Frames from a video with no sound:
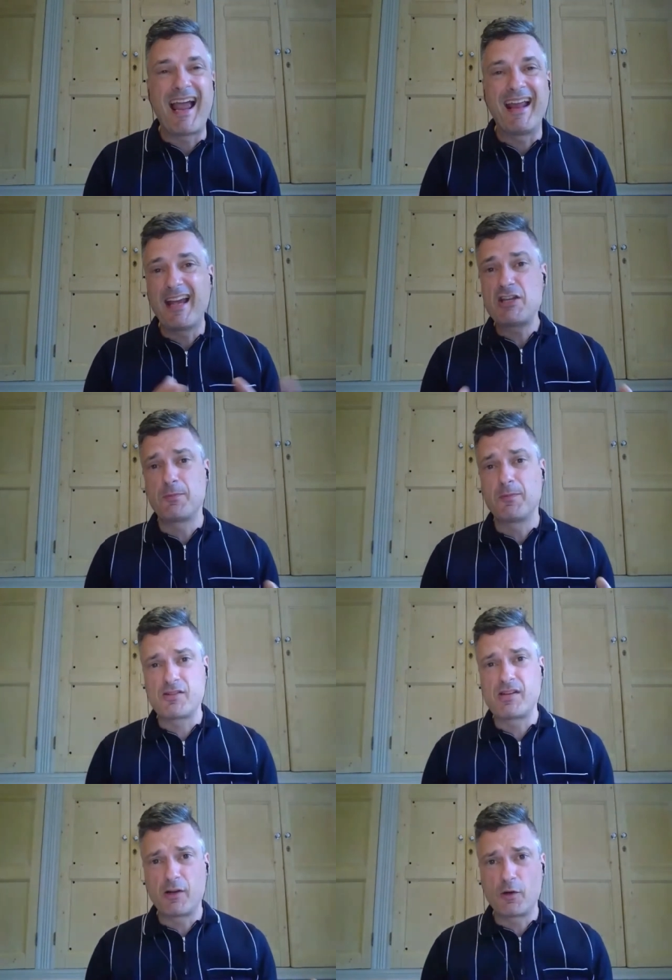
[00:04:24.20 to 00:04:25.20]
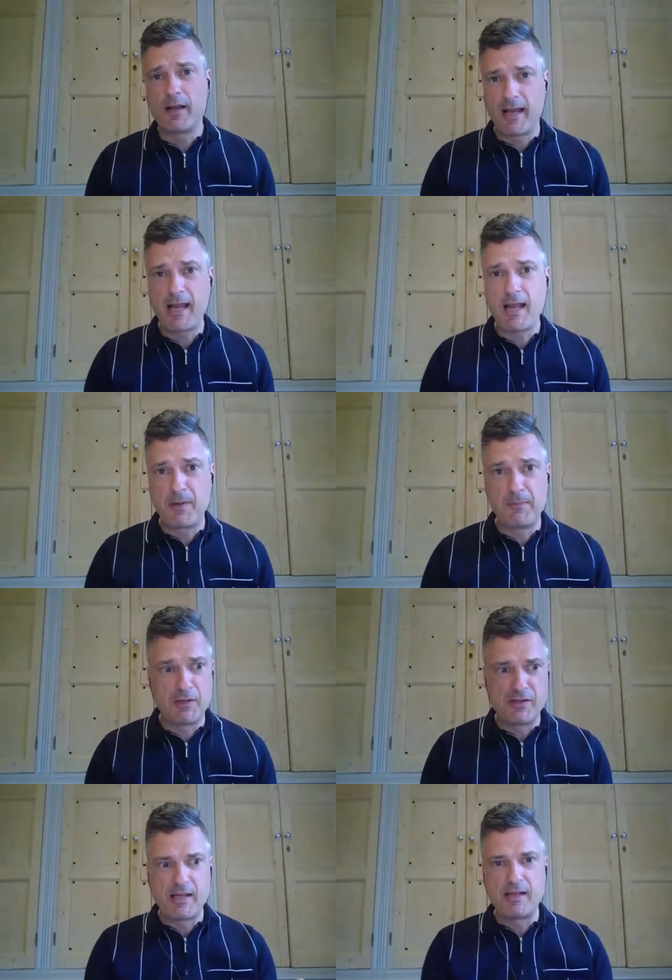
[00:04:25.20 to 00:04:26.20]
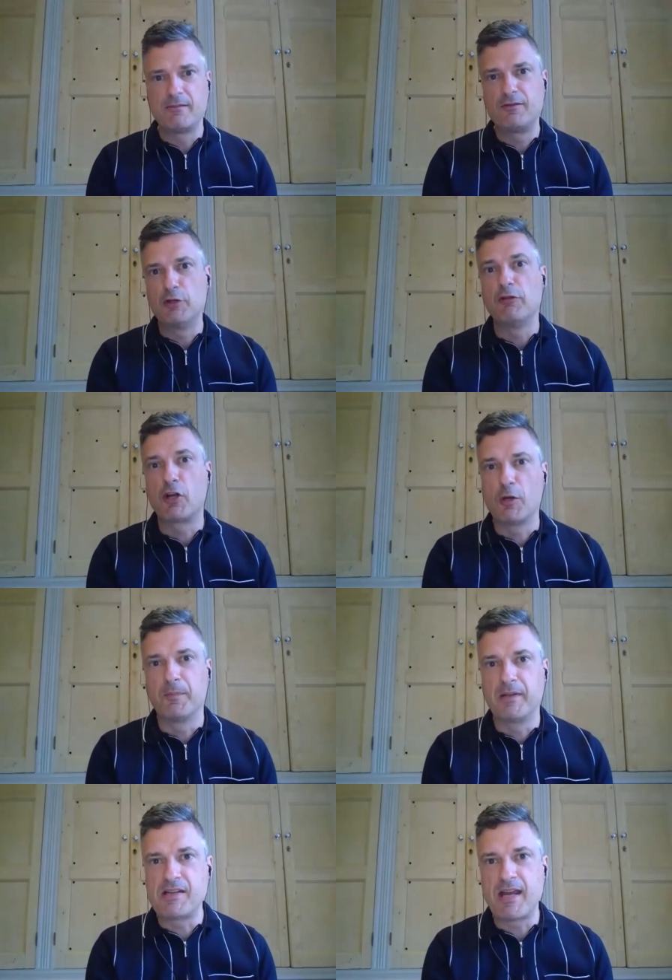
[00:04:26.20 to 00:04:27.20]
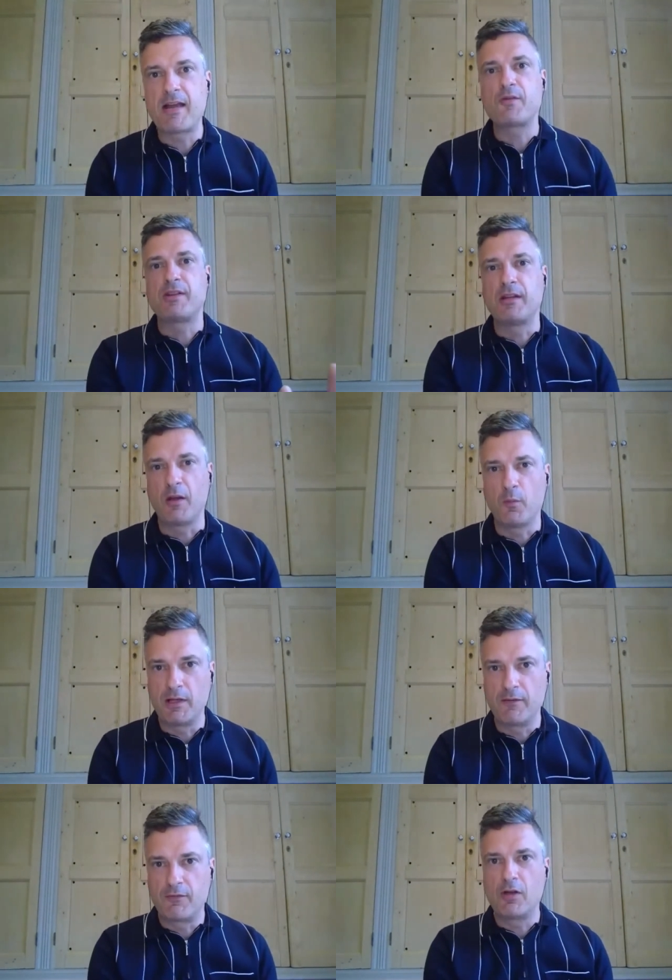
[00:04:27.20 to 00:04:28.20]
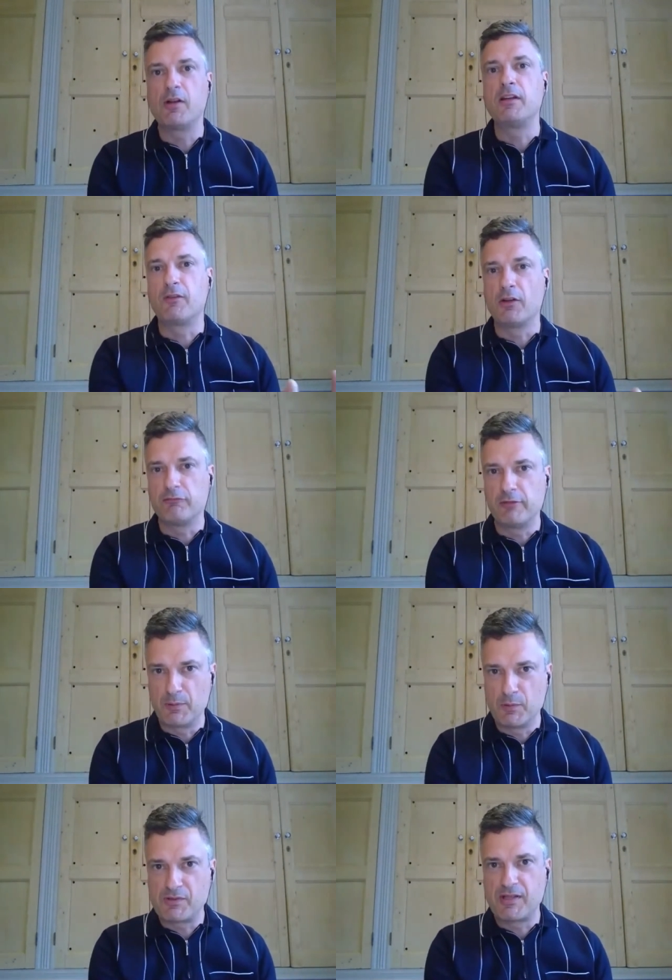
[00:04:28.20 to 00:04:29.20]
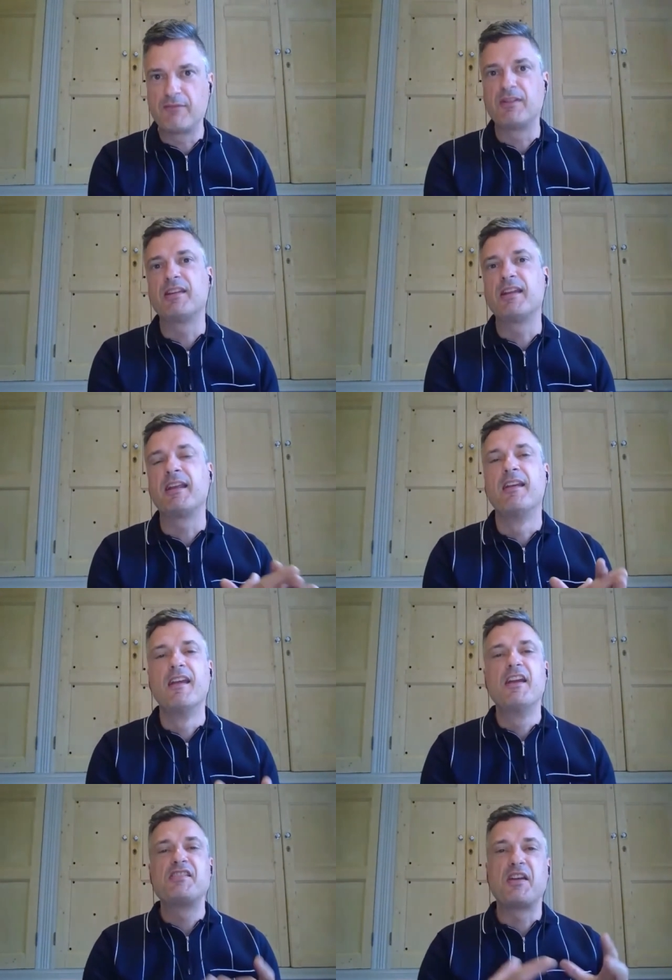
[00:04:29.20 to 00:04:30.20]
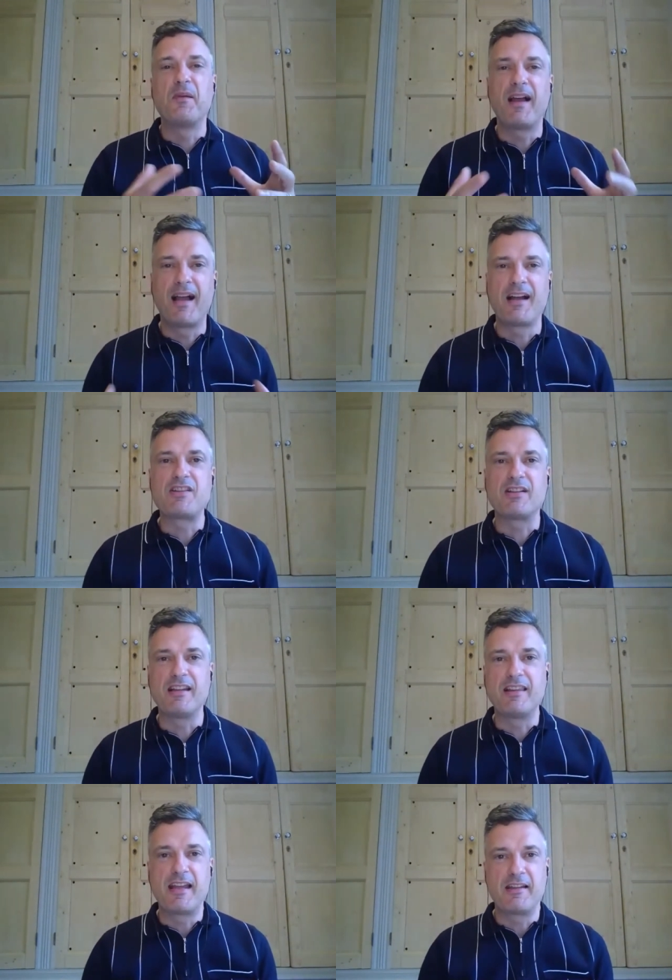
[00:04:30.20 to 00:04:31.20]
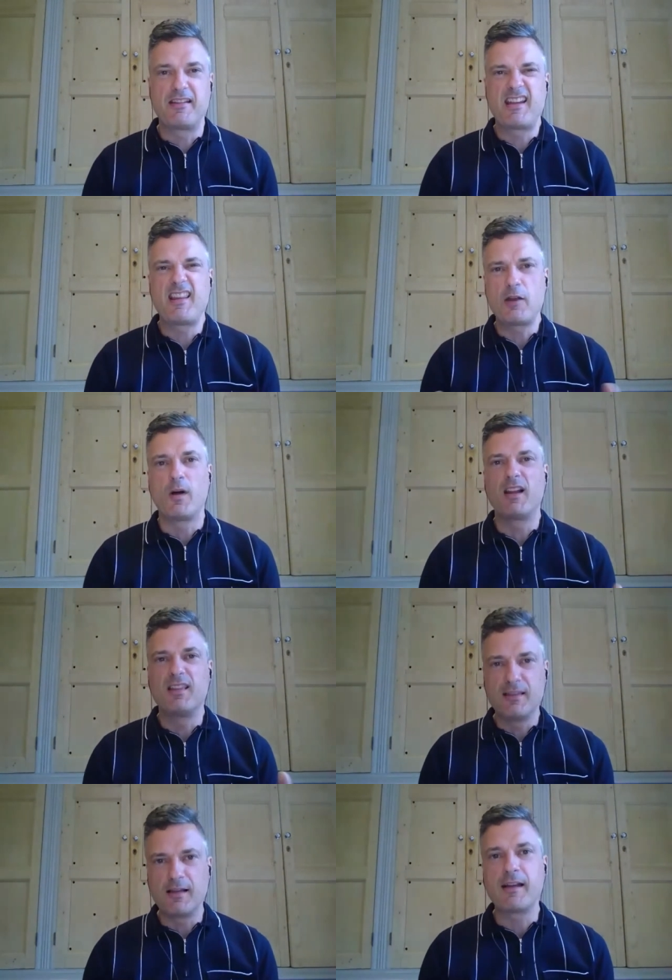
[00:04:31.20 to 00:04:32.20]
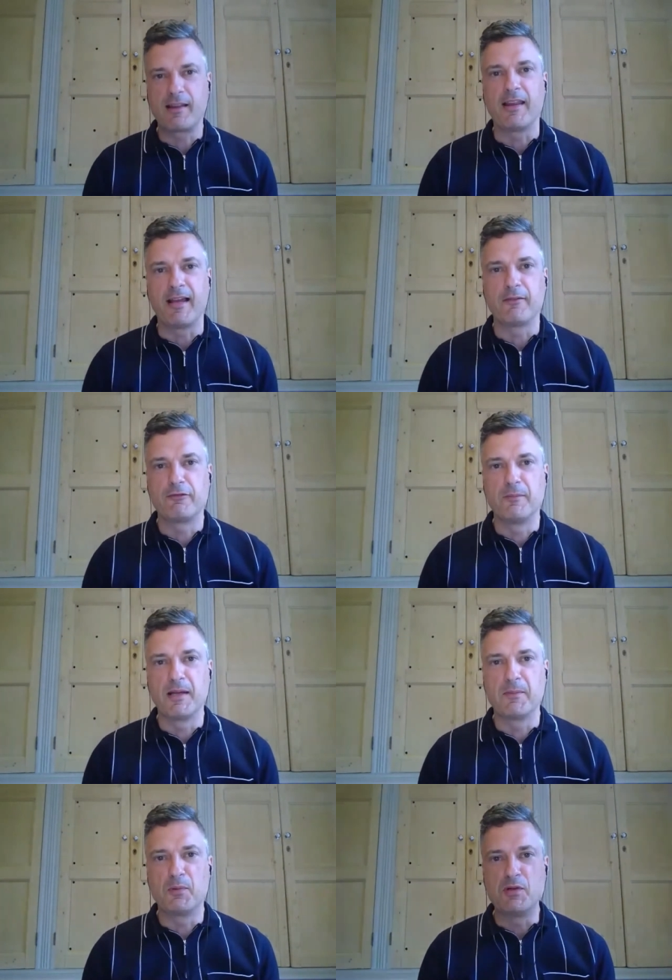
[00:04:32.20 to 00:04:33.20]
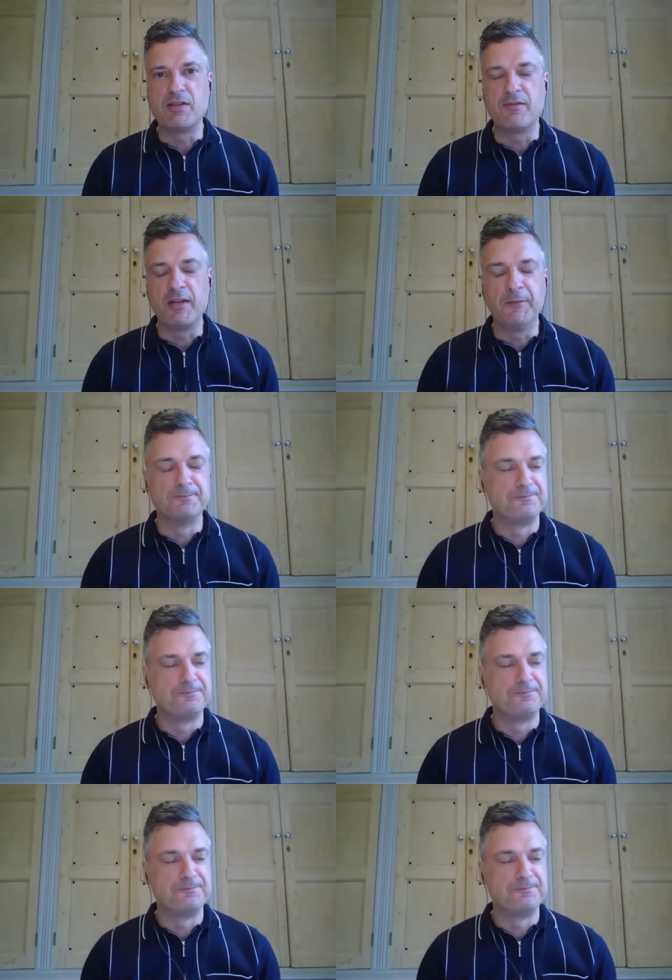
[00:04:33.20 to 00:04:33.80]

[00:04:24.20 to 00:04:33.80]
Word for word: And HMRC are quite happy because then you're on Companies House, they know what you've got, you've got to report everything. So actually, they, they quite like that from that point of view.